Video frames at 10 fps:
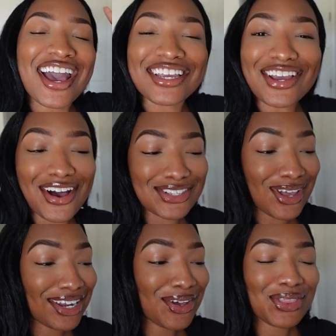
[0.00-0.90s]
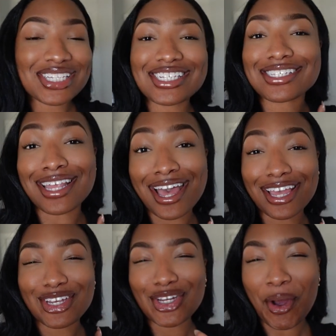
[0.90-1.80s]
Y'all, so I know this is
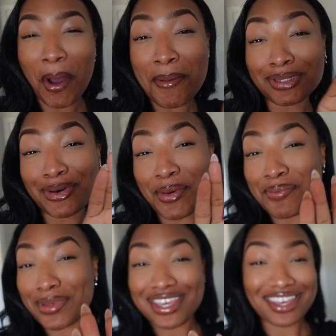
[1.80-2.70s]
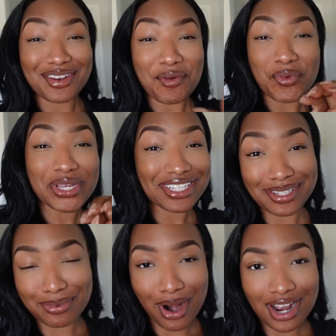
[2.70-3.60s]
like, you know, a little mid-week
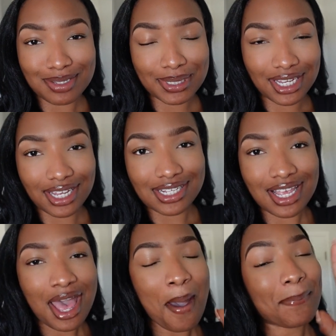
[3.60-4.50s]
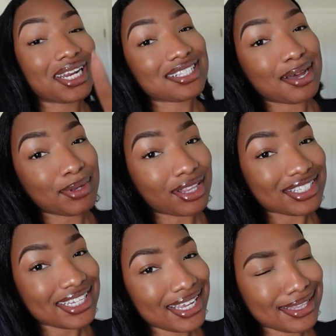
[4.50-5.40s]
surprise because by the time y'all are
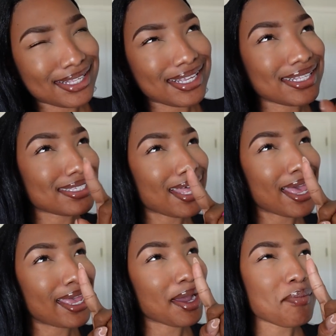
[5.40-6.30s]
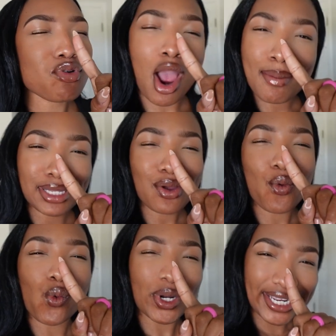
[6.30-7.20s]
seeing this, it's like probably
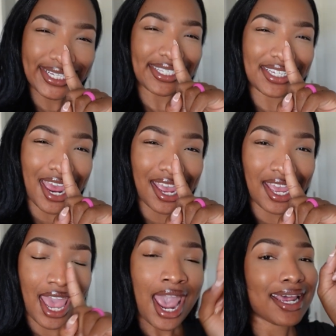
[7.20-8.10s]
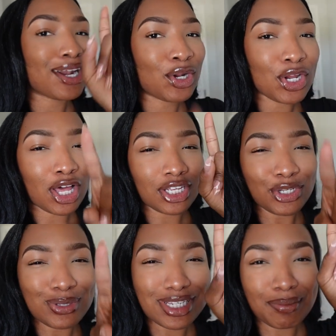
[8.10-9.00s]
Wednesday. And I know y'all are
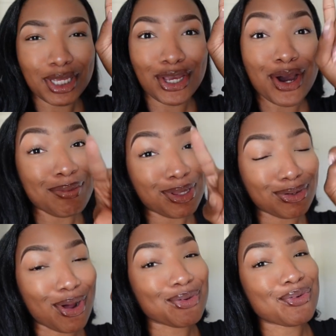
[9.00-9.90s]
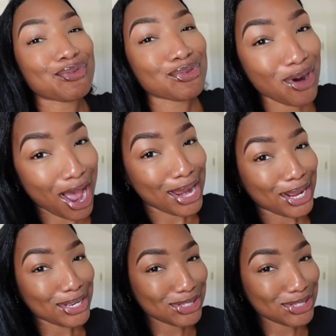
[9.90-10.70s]
used to me uploading on a Friday.